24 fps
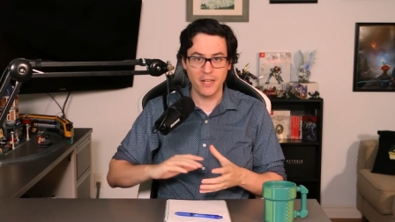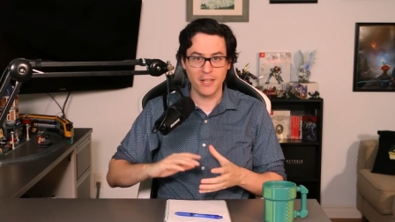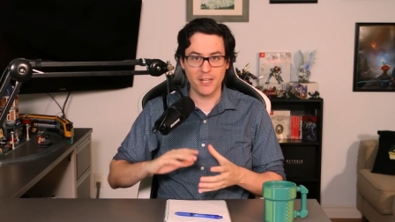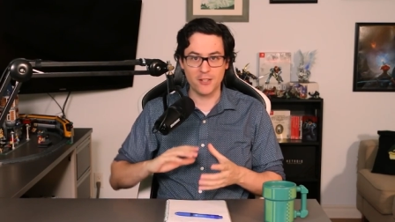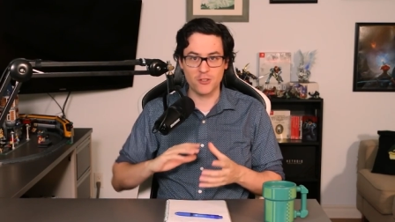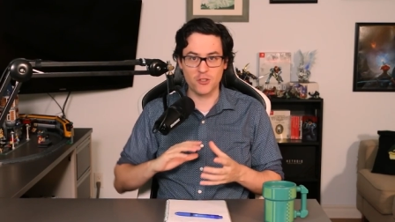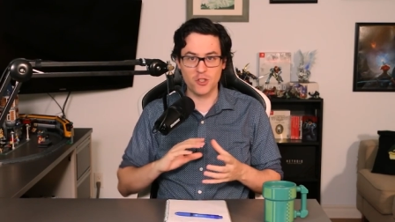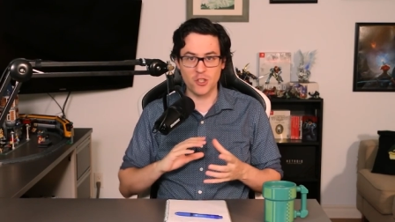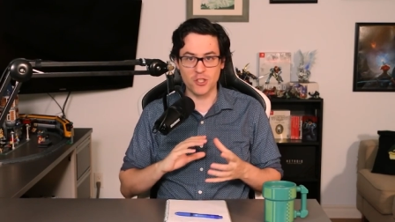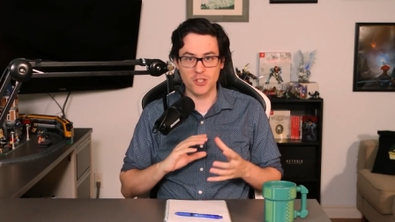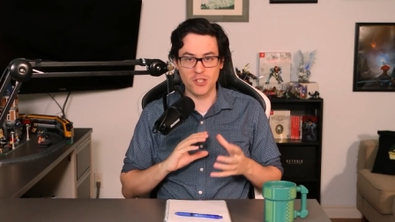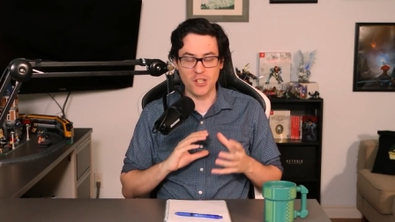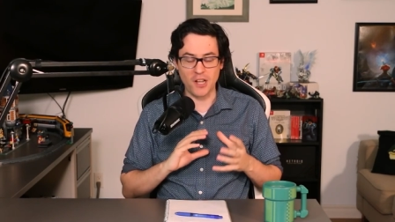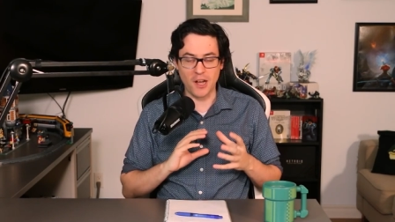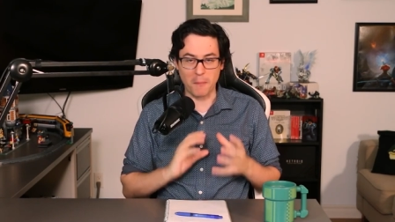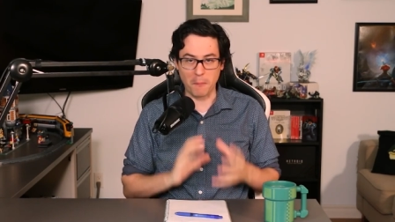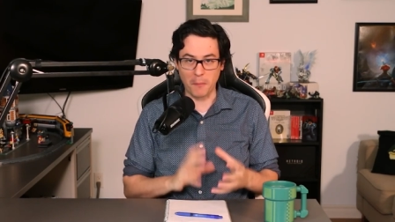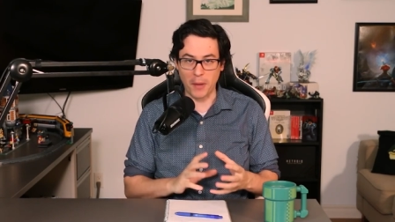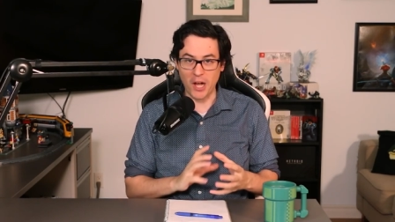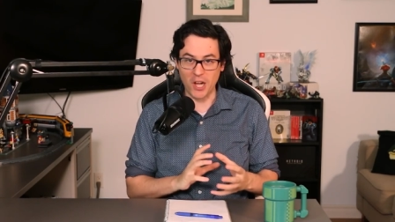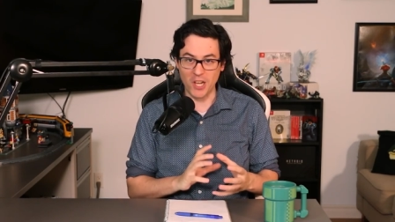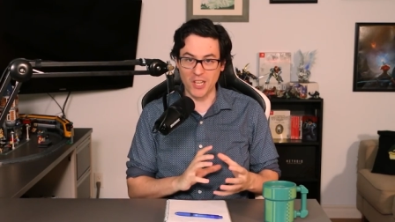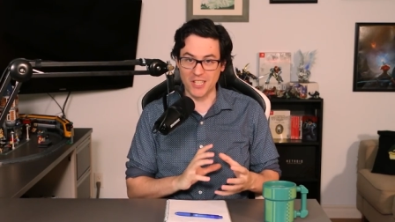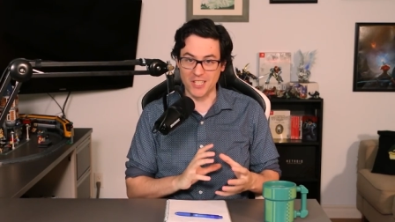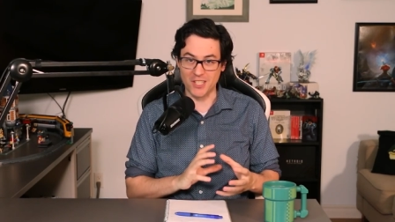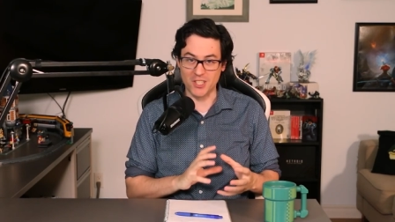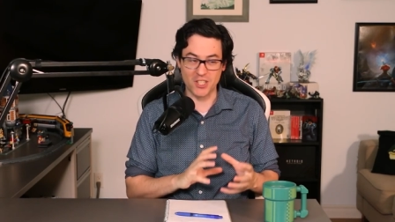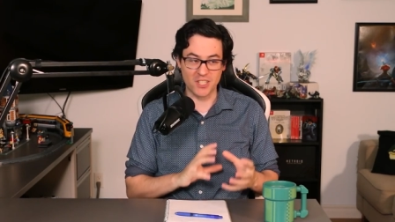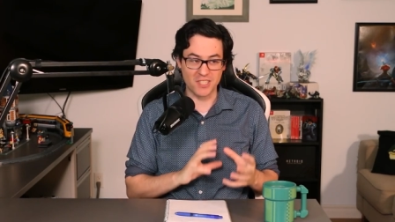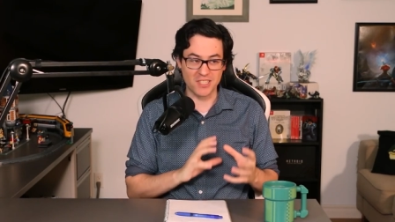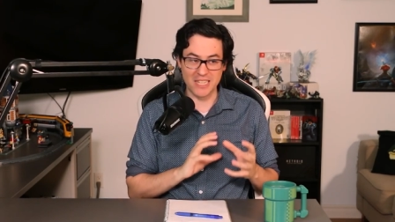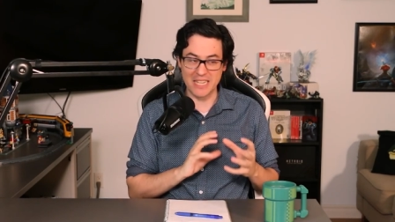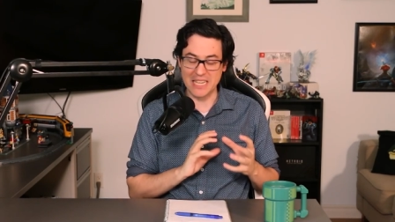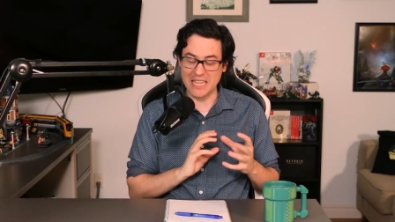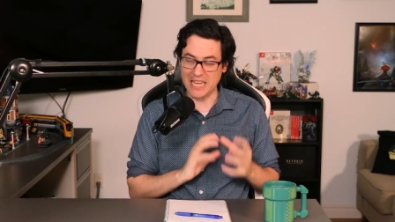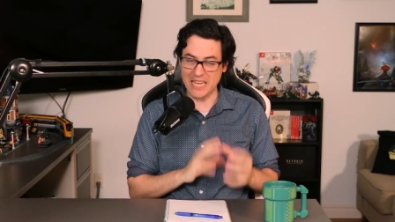It's just not polished.
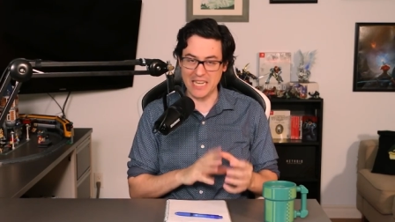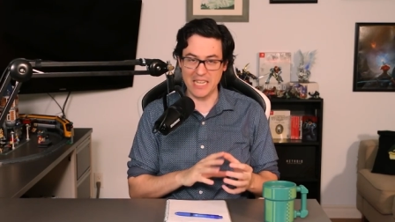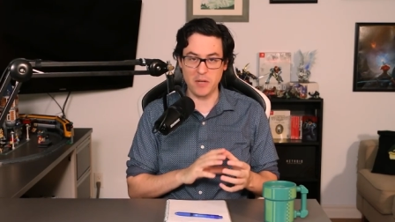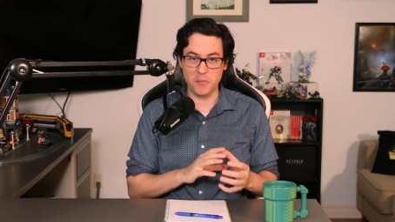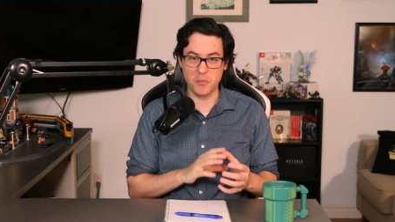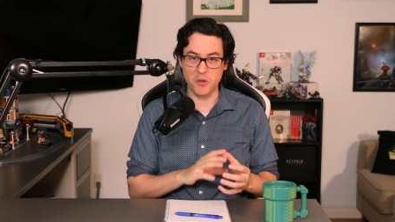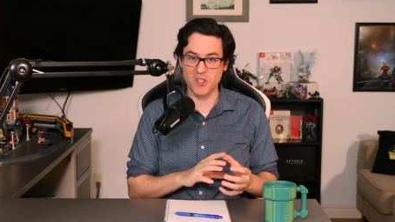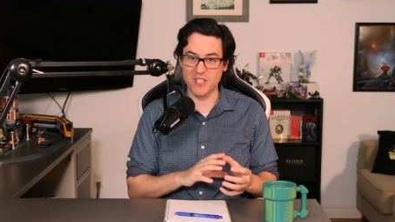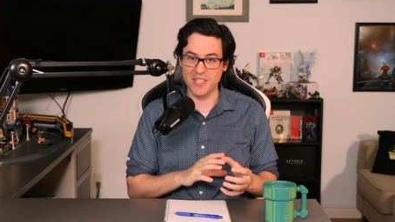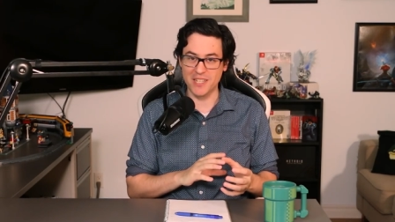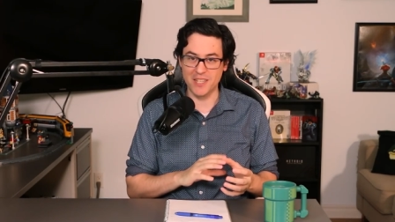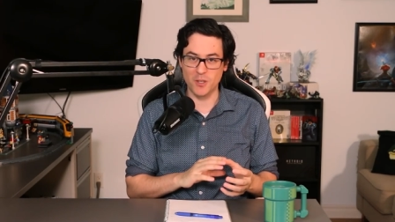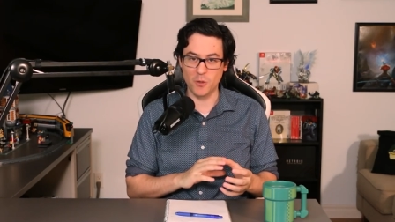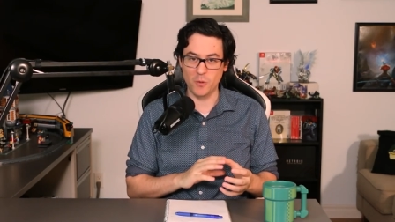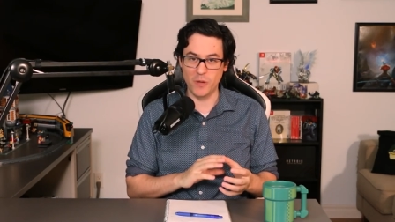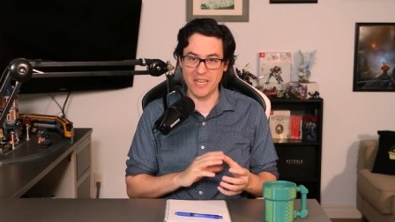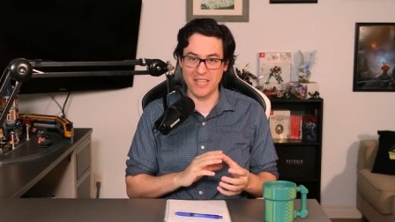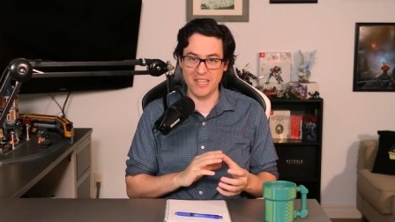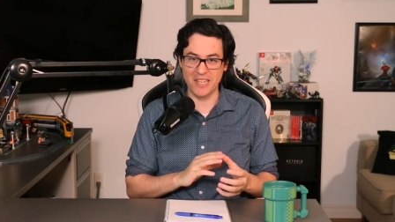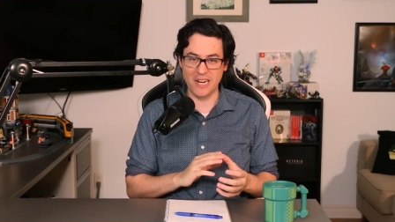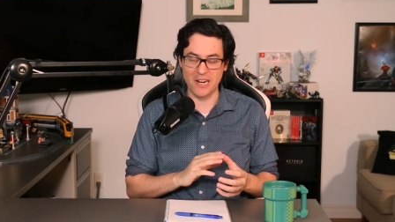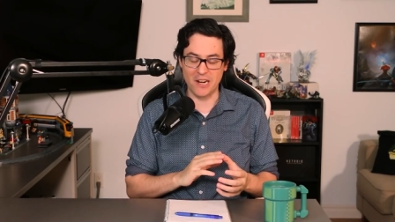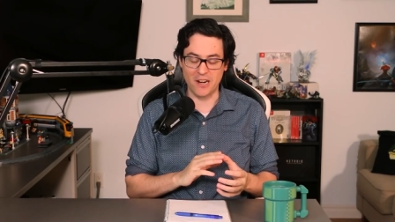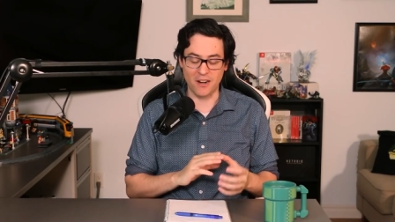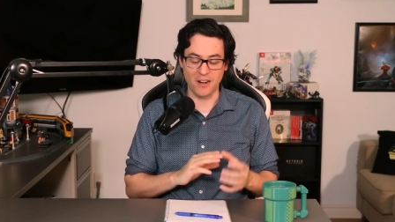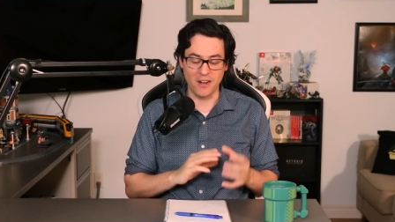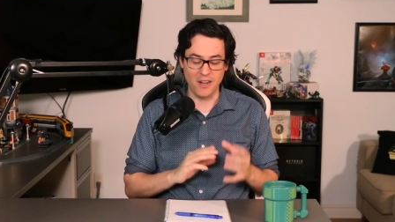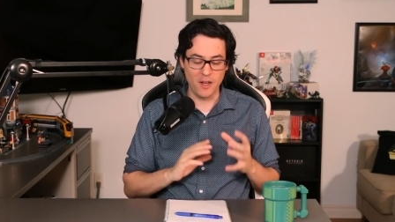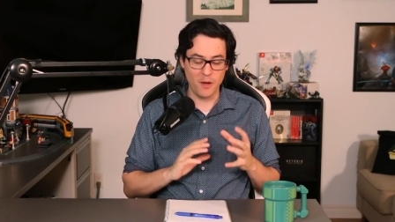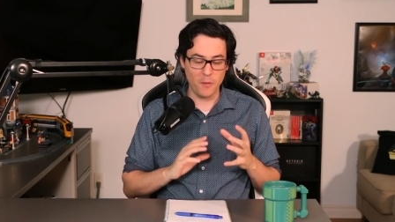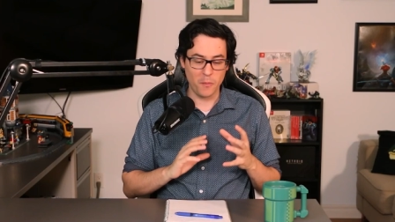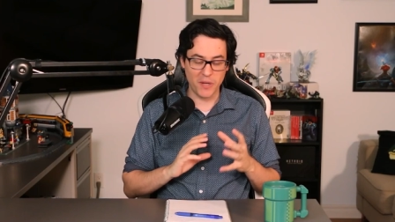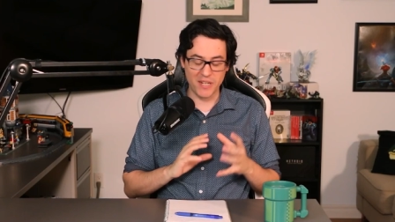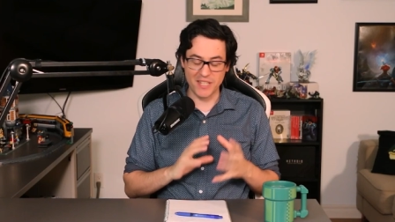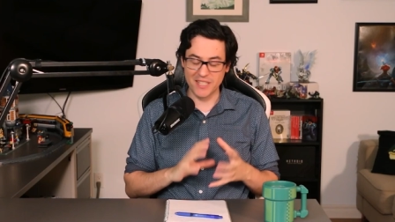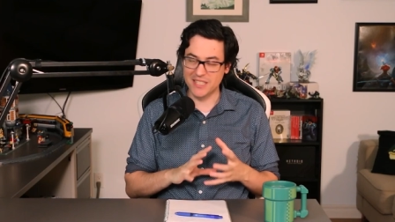It's like eighty percent of the way there,
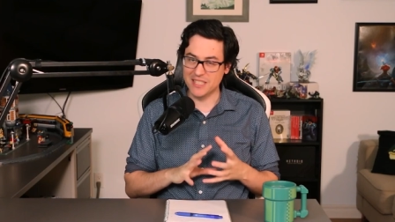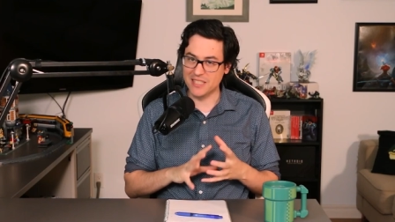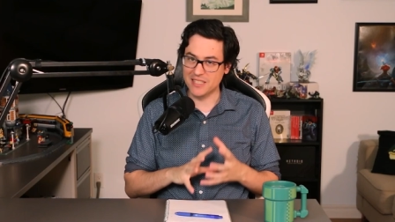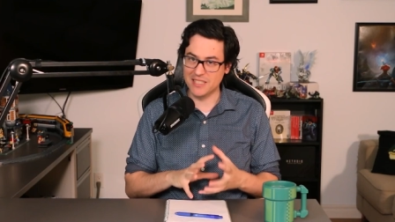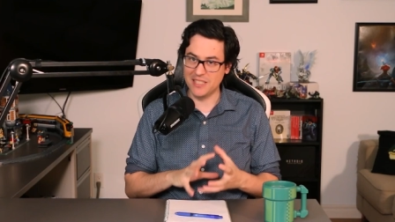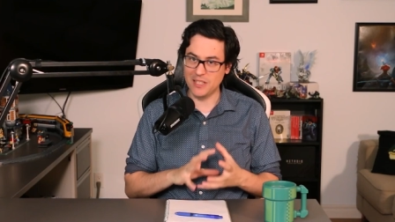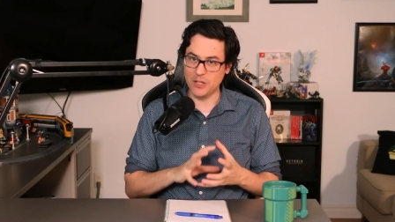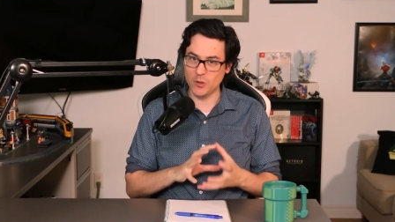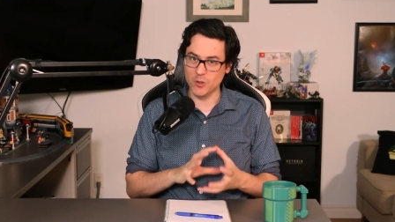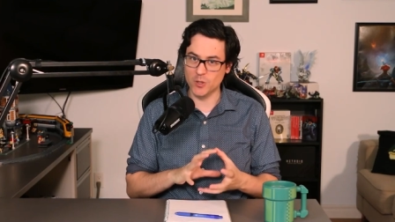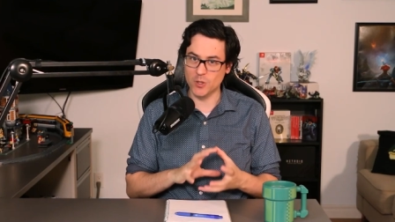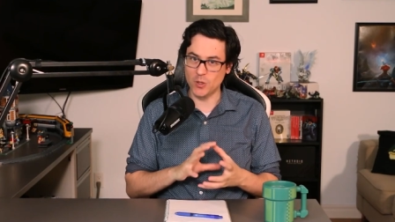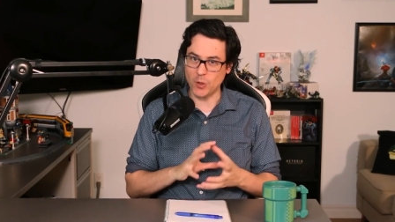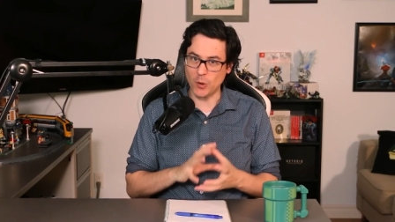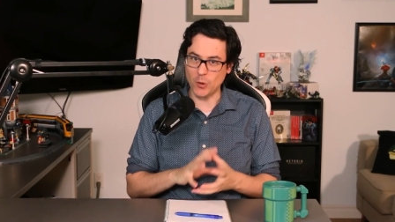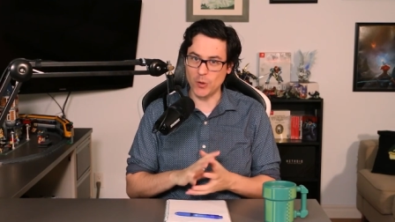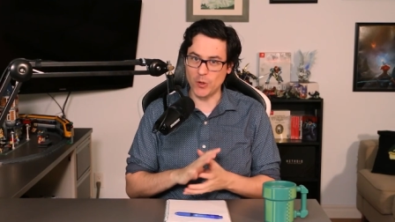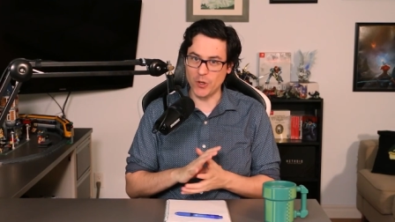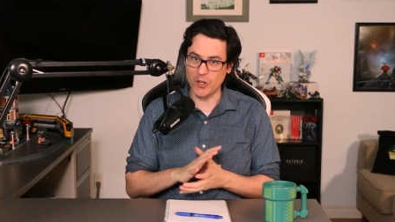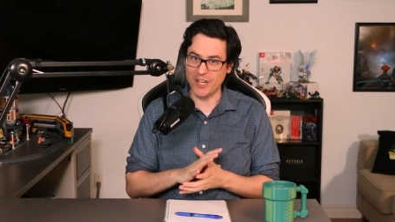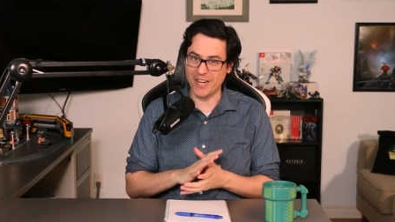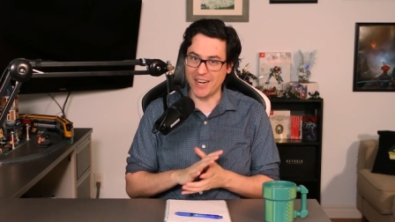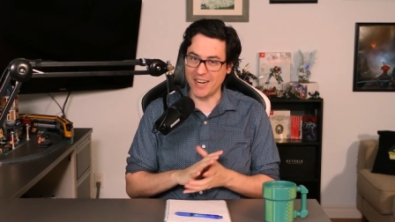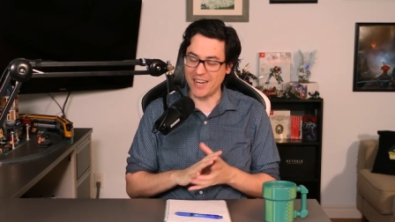but it's still so good.